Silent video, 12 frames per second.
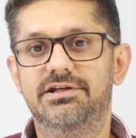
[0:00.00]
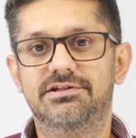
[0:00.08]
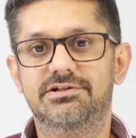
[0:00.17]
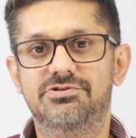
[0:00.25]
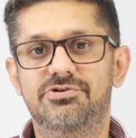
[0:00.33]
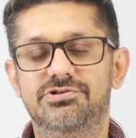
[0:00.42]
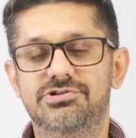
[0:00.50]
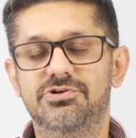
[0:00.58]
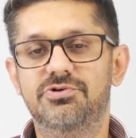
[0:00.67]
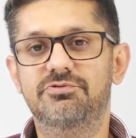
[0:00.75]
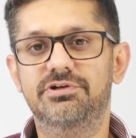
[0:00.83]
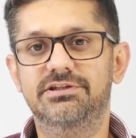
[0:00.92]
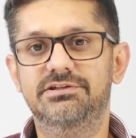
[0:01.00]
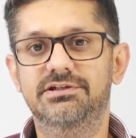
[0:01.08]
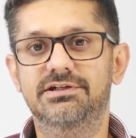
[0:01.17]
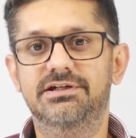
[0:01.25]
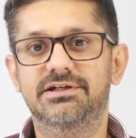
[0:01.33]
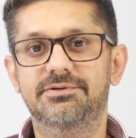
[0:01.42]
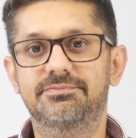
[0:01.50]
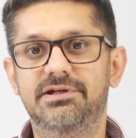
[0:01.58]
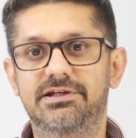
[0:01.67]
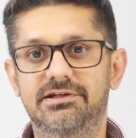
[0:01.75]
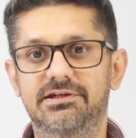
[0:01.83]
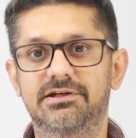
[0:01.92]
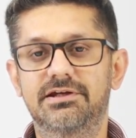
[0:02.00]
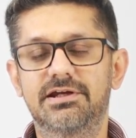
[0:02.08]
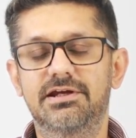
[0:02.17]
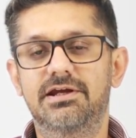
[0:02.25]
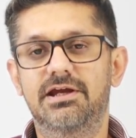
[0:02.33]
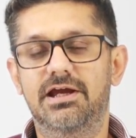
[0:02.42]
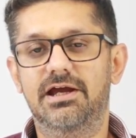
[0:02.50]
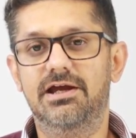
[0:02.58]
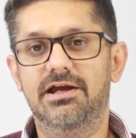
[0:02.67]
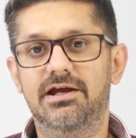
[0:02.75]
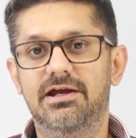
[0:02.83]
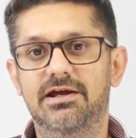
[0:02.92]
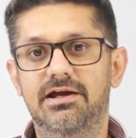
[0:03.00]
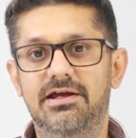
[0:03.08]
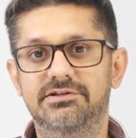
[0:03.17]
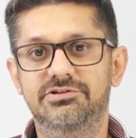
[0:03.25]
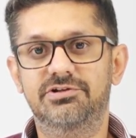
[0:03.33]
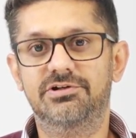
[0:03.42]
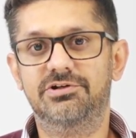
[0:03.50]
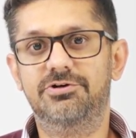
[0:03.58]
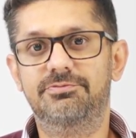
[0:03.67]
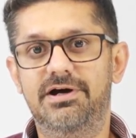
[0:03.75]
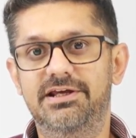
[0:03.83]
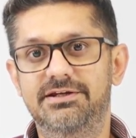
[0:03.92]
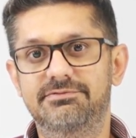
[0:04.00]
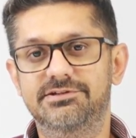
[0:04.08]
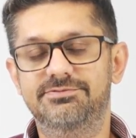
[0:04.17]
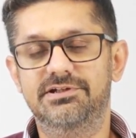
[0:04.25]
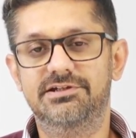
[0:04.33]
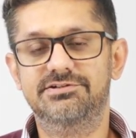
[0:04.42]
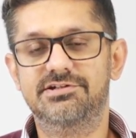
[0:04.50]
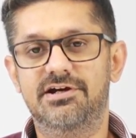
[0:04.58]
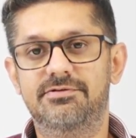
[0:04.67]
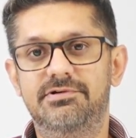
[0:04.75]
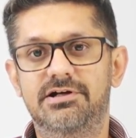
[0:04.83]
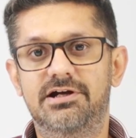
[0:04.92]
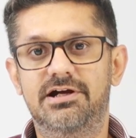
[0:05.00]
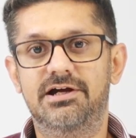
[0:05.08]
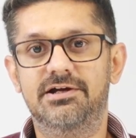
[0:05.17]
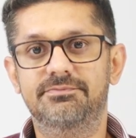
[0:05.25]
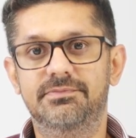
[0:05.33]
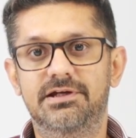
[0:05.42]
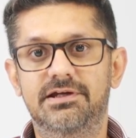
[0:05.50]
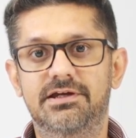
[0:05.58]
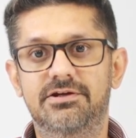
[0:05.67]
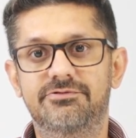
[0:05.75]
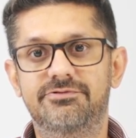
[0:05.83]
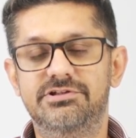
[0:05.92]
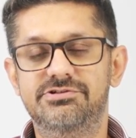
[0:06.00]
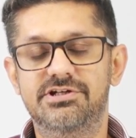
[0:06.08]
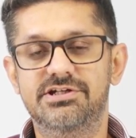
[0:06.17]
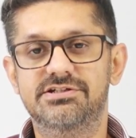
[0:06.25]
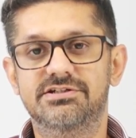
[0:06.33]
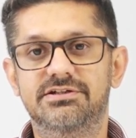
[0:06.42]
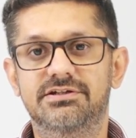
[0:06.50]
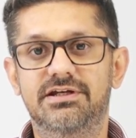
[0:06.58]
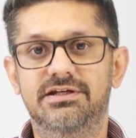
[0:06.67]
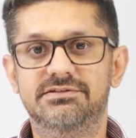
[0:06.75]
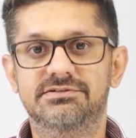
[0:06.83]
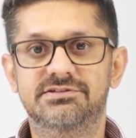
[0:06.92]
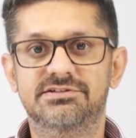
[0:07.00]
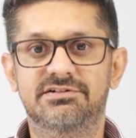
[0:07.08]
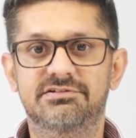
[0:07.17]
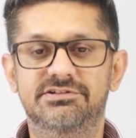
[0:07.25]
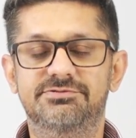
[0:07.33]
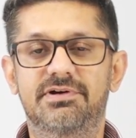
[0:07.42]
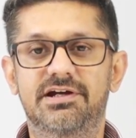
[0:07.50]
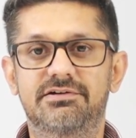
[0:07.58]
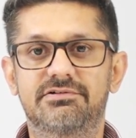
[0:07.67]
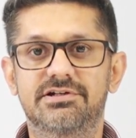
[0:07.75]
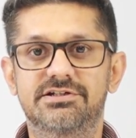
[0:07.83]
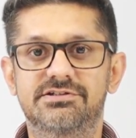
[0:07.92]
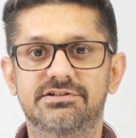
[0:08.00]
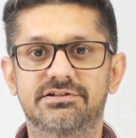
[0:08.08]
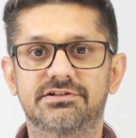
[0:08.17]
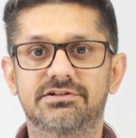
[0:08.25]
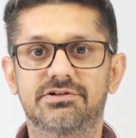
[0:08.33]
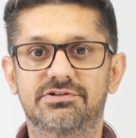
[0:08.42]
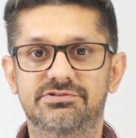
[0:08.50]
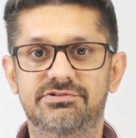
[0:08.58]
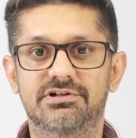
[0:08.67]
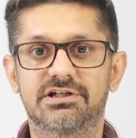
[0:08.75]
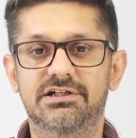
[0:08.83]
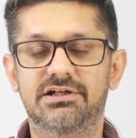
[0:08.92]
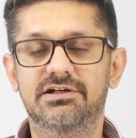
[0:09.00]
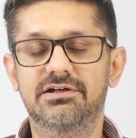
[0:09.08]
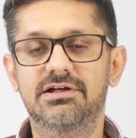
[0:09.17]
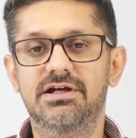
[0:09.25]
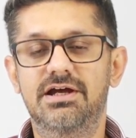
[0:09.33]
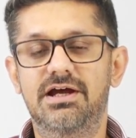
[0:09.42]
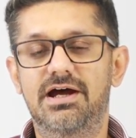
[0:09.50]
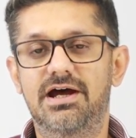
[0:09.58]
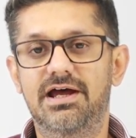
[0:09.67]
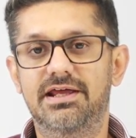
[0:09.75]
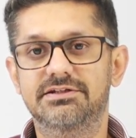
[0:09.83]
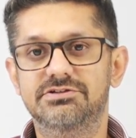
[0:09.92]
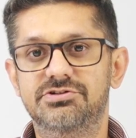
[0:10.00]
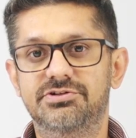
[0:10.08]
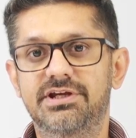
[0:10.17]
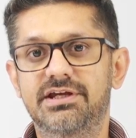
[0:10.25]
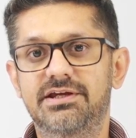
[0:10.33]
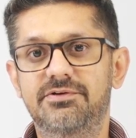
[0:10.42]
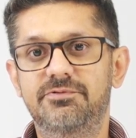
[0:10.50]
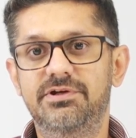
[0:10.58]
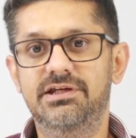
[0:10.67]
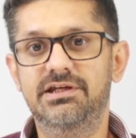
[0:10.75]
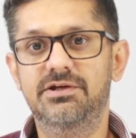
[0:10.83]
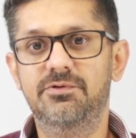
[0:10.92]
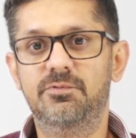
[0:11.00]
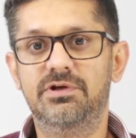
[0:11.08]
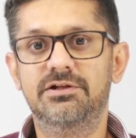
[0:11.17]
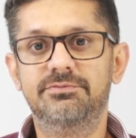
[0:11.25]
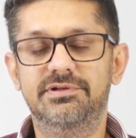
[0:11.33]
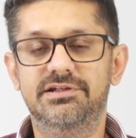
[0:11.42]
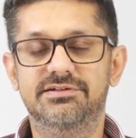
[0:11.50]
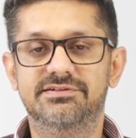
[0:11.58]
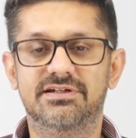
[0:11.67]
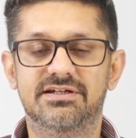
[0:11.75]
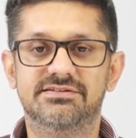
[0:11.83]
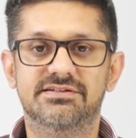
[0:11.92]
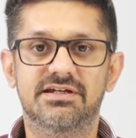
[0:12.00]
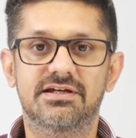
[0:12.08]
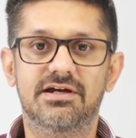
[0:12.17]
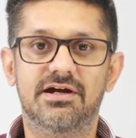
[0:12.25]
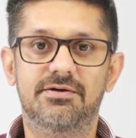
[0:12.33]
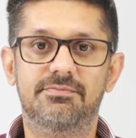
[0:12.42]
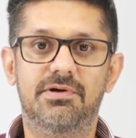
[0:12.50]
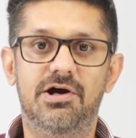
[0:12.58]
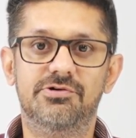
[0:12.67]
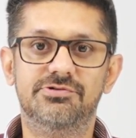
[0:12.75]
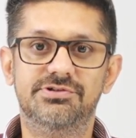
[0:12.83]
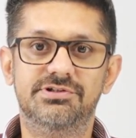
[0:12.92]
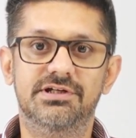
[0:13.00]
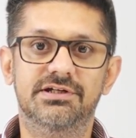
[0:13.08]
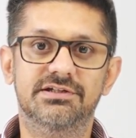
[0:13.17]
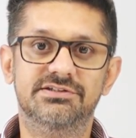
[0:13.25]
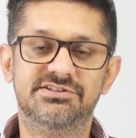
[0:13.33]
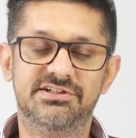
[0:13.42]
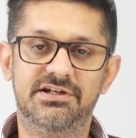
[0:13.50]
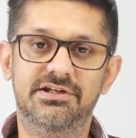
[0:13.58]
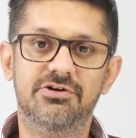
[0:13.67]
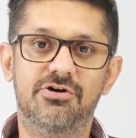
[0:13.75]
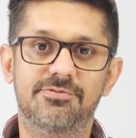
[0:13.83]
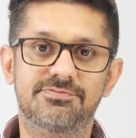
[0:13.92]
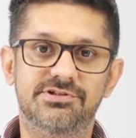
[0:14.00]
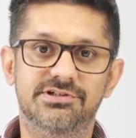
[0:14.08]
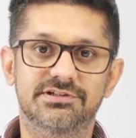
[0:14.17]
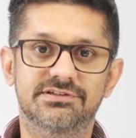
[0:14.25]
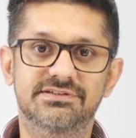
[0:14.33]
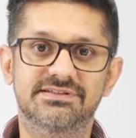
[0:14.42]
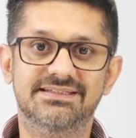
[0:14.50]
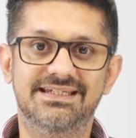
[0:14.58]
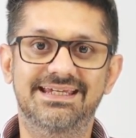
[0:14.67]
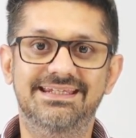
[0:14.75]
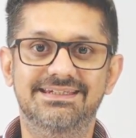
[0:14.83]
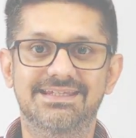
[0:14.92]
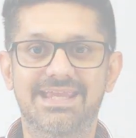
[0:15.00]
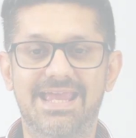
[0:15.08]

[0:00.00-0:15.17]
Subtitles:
another talk show with Mickey. As you all know, my name is Mickey Chavra. I'm a head of education in Sirus Migration, Australia. And today we will be discussing about study options in